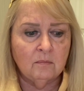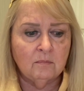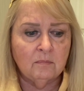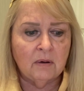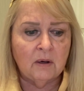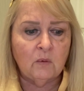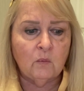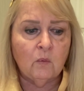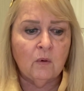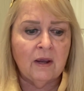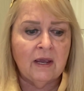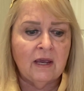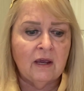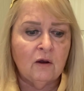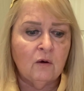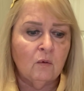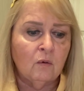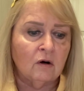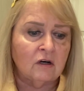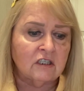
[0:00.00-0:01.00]
But we
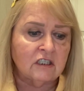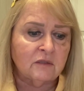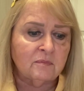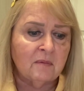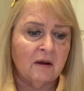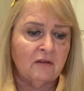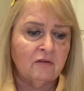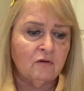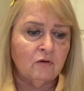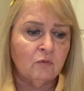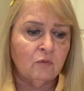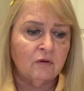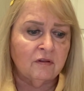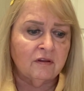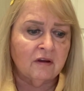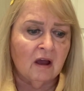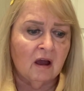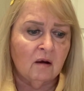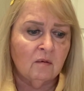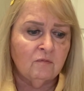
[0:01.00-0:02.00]
who are smothered
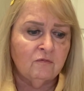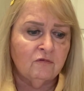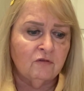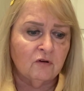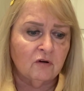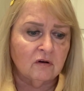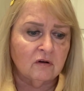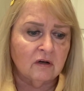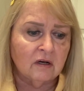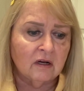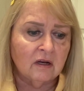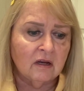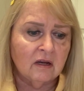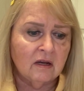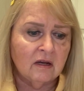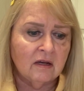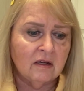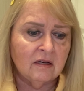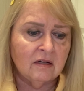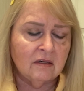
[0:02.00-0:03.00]
with comfort
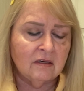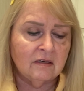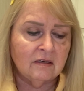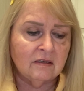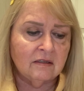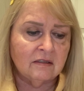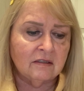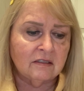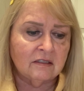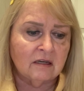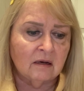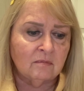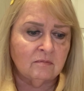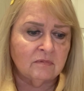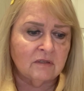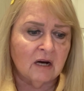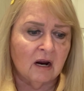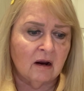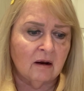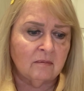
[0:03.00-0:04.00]

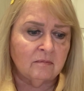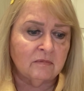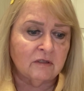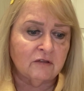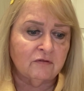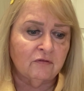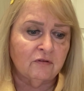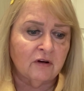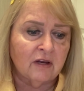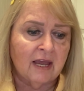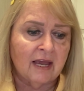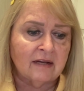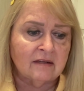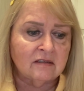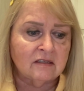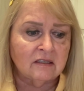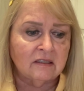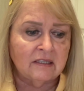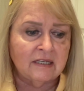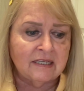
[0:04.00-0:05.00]
sometimes forget
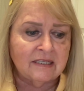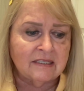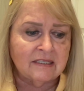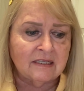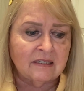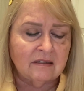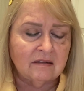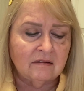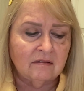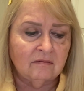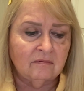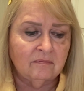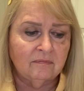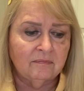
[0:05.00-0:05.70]
to listen.